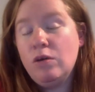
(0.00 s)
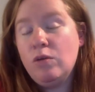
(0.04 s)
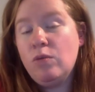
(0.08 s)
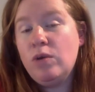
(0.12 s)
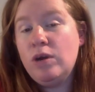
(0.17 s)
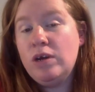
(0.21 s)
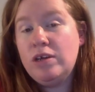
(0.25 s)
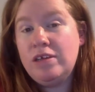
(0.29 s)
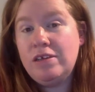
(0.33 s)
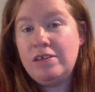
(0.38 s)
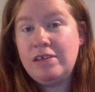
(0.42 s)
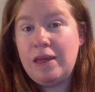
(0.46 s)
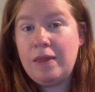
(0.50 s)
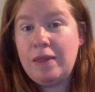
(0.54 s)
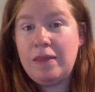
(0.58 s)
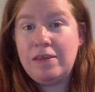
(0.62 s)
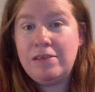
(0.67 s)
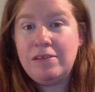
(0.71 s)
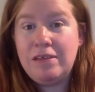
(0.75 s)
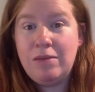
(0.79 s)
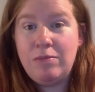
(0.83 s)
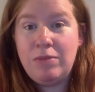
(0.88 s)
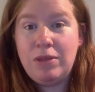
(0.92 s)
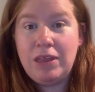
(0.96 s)
words that sound the
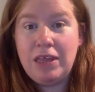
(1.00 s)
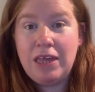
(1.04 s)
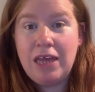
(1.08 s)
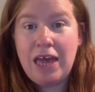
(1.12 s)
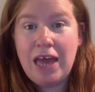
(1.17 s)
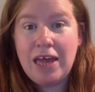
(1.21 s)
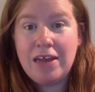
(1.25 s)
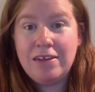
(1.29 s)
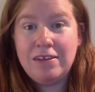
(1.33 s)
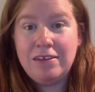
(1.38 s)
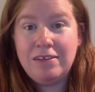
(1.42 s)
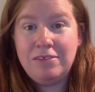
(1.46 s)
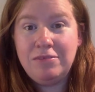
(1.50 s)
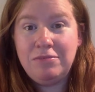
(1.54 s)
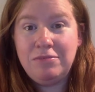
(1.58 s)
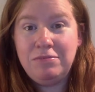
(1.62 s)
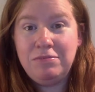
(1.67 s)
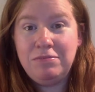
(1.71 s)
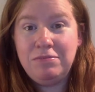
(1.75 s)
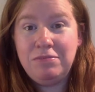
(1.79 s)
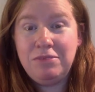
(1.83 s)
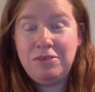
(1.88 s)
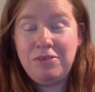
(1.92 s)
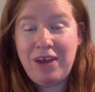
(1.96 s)
same at the end.
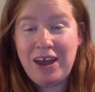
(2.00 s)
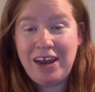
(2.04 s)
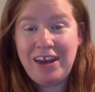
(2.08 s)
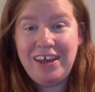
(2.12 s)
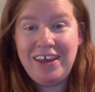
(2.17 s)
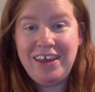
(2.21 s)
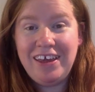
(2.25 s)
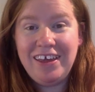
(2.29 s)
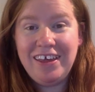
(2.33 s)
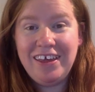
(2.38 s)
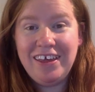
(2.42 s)
You ready?